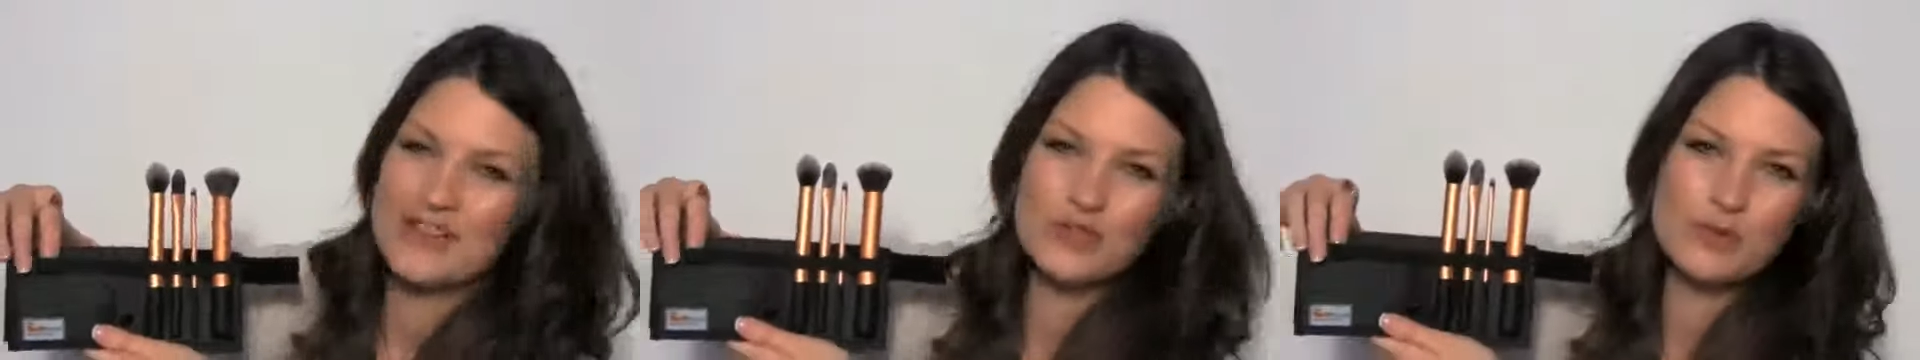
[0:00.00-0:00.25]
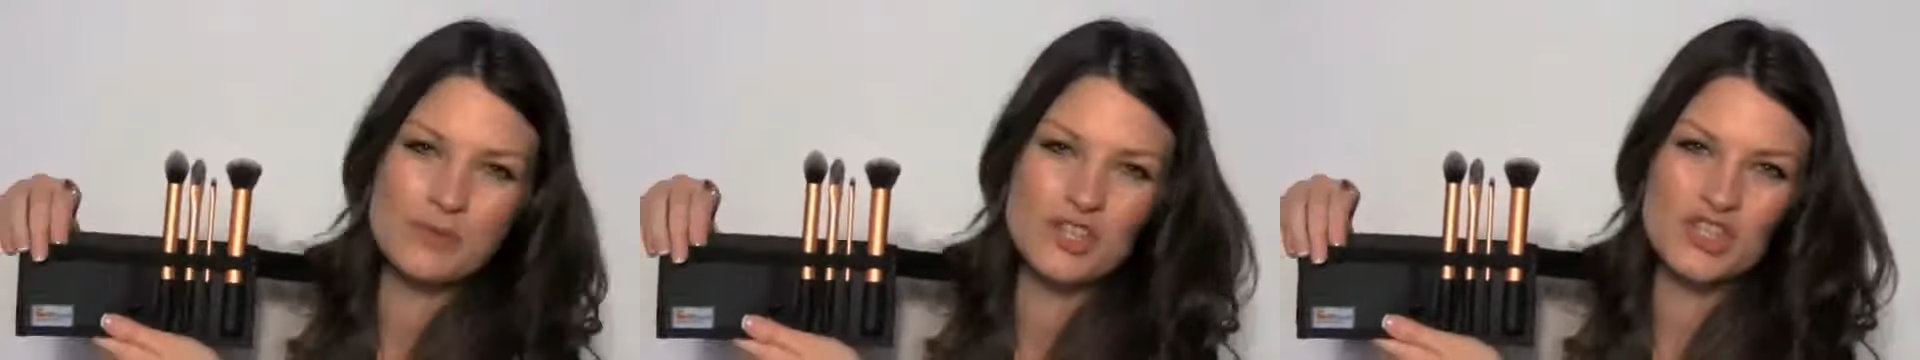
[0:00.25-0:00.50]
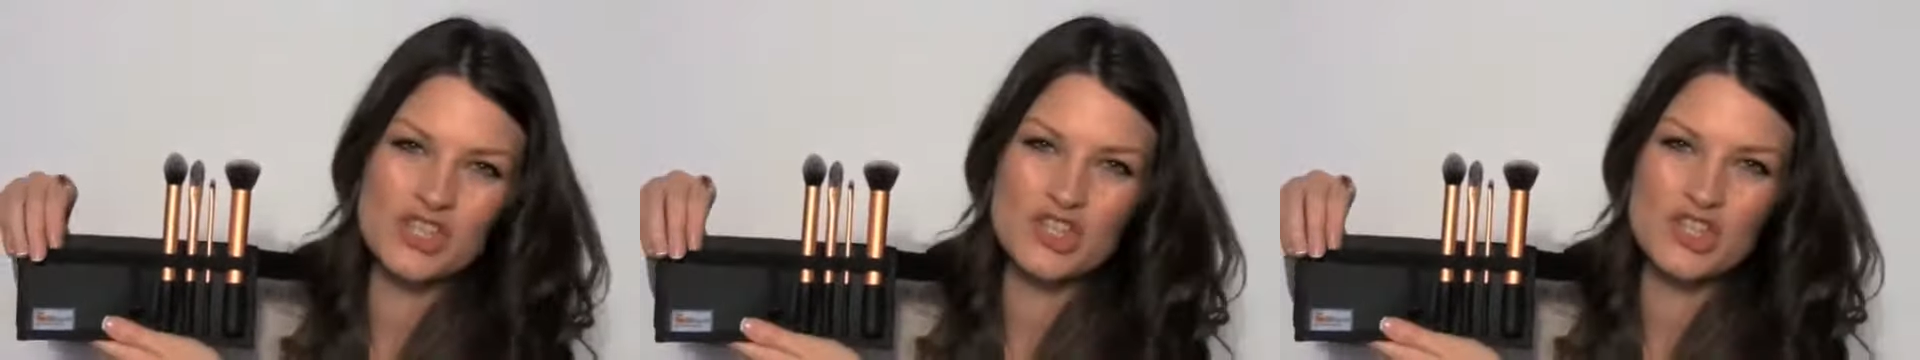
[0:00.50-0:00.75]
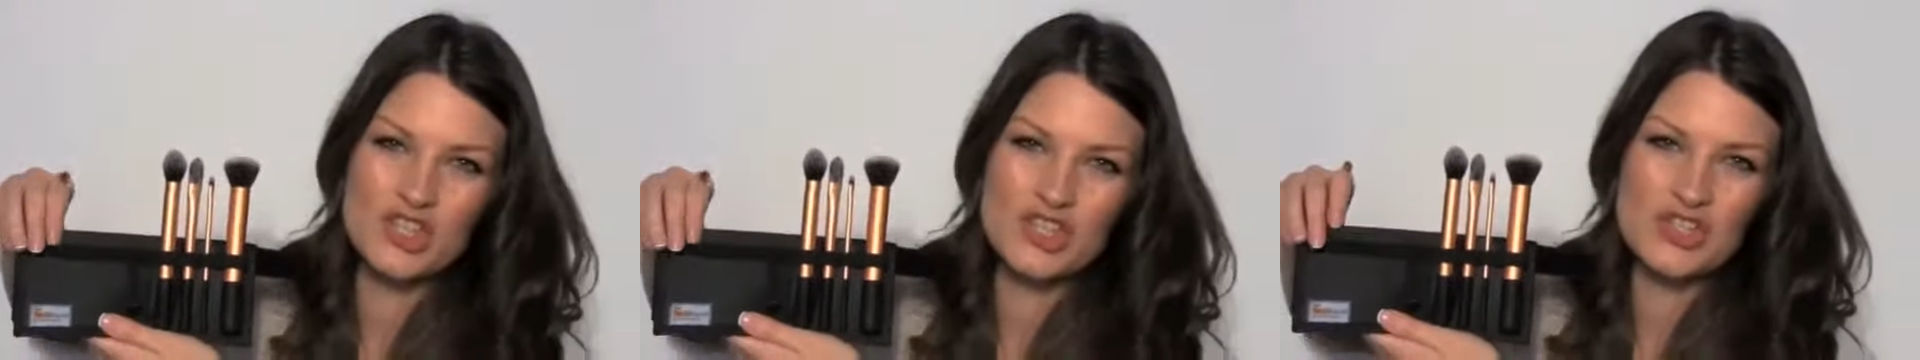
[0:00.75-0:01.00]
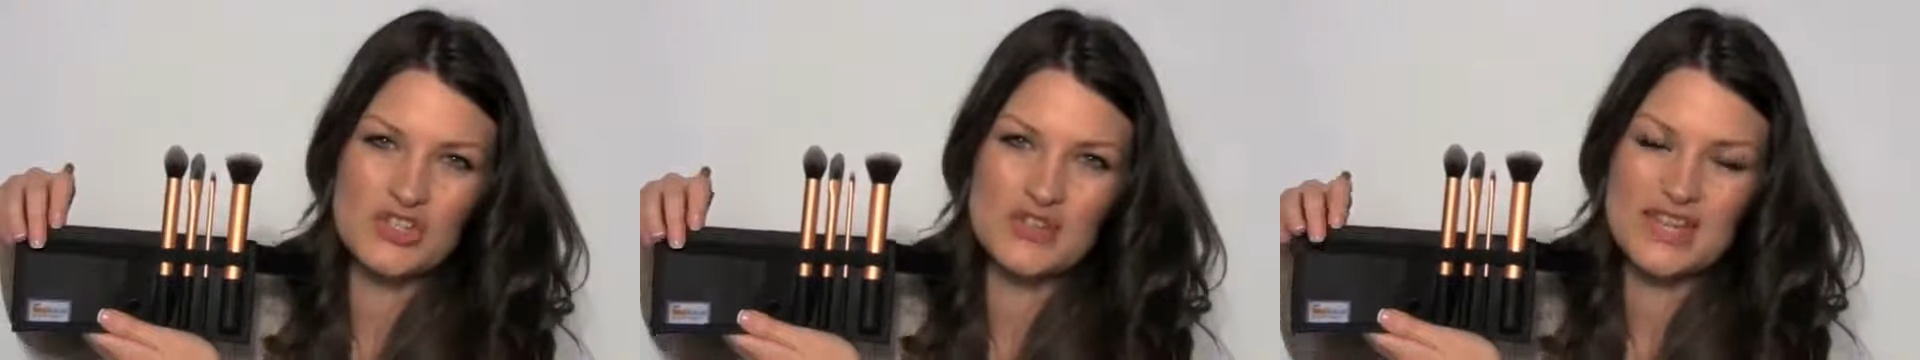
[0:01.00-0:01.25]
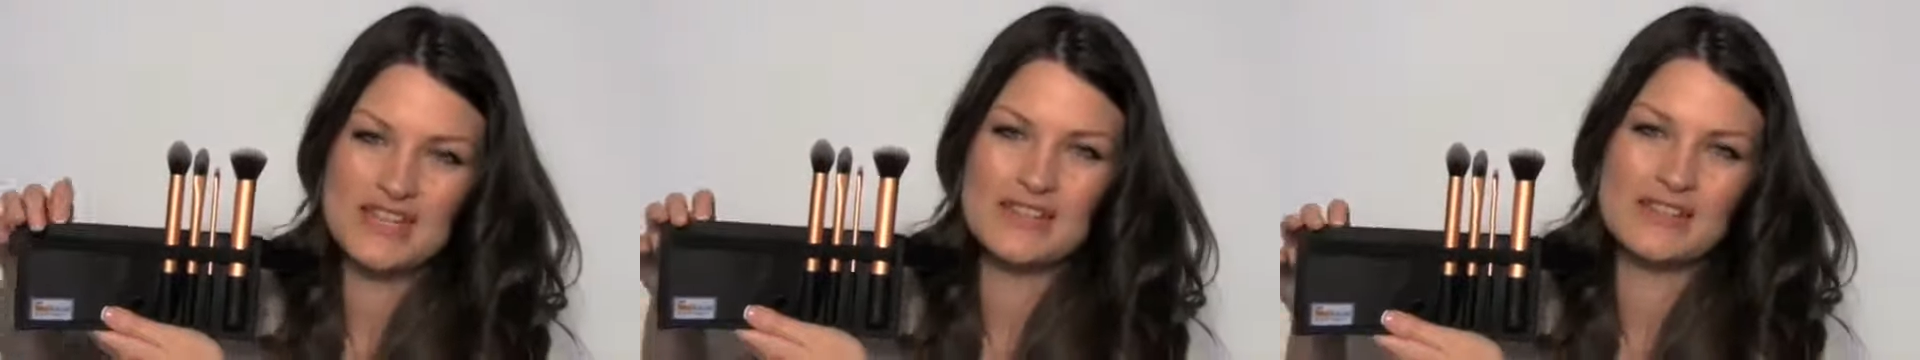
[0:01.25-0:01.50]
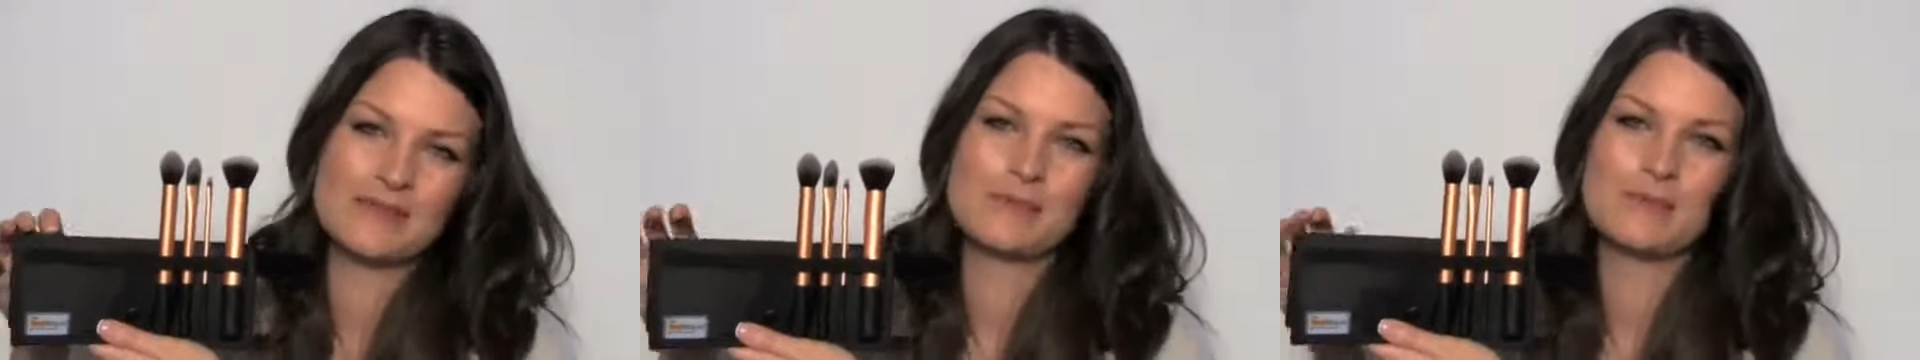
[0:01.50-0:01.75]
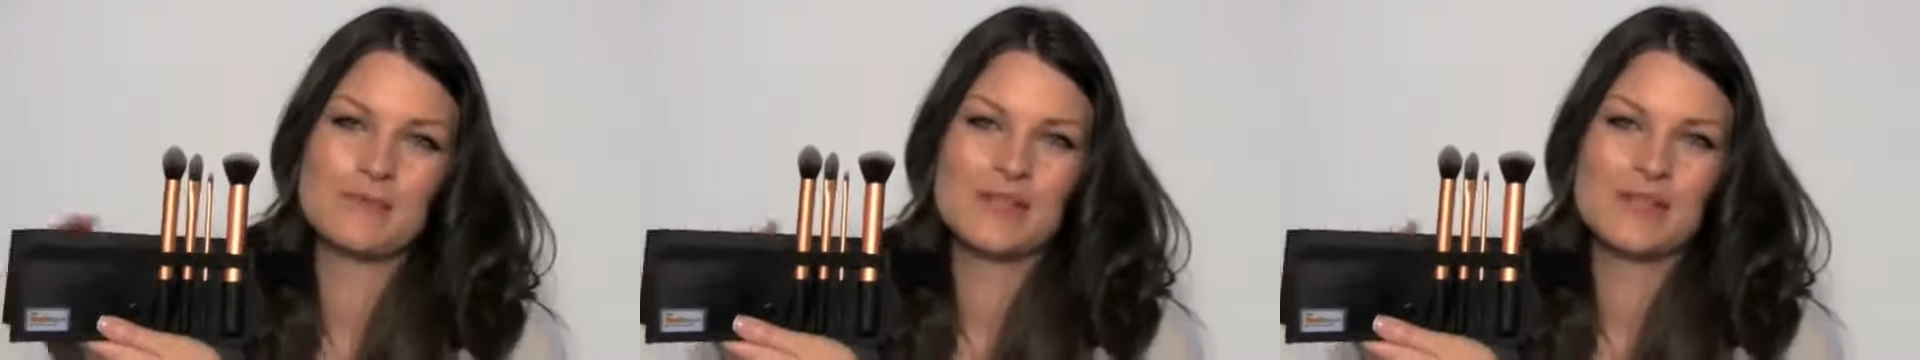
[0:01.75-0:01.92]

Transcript: extra brushes should you need them.